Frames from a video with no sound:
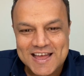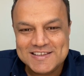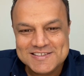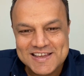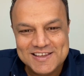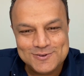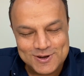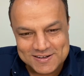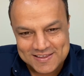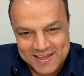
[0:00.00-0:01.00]
has changed on
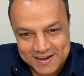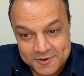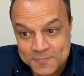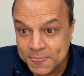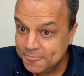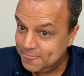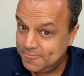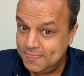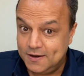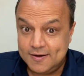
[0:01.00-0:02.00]
its head.
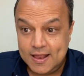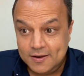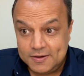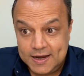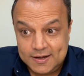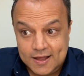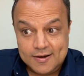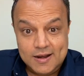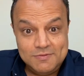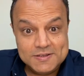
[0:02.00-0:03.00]
The data
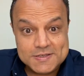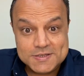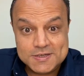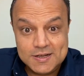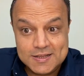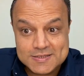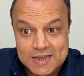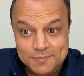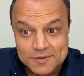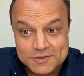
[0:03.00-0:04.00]
relevance is still the
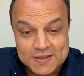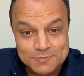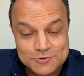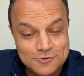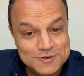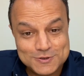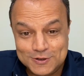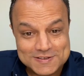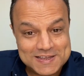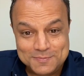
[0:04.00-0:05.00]
same. The same students got
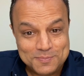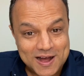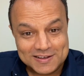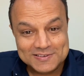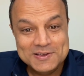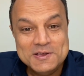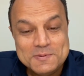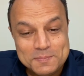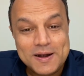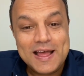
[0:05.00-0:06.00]
the same marks.
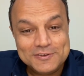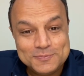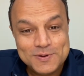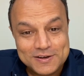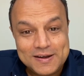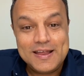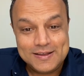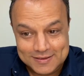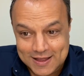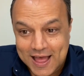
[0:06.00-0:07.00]
But as per
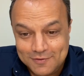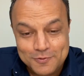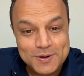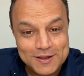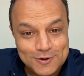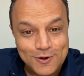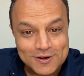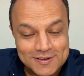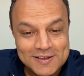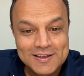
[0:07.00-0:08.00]
the alphabetical
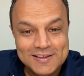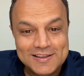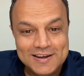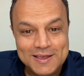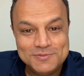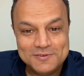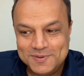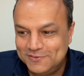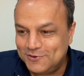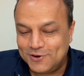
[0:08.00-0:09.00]
order, the names have
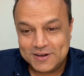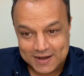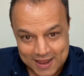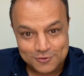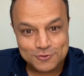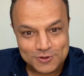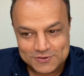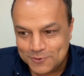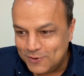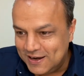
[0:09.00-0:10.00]
been sorted and so is
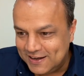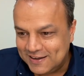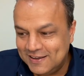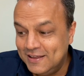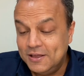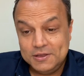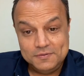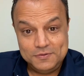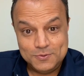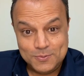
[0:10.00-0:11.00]
the whole data.
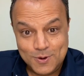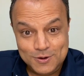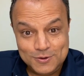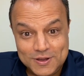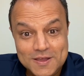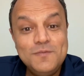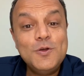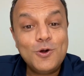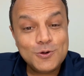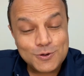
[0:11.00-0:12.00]
If you want to give
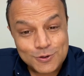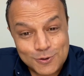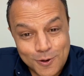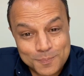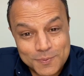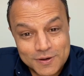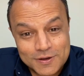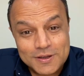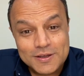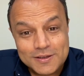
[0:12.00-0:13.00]
your topper
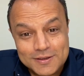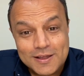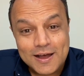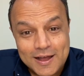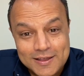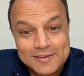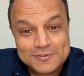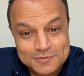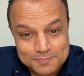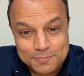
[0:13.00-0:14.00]
the
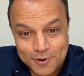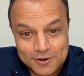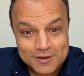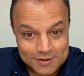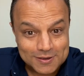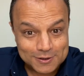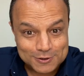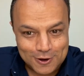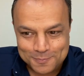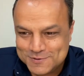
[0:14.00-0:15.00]
highest spot, the
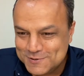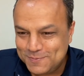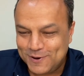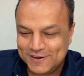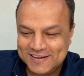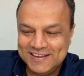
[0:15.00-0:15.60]
top spot,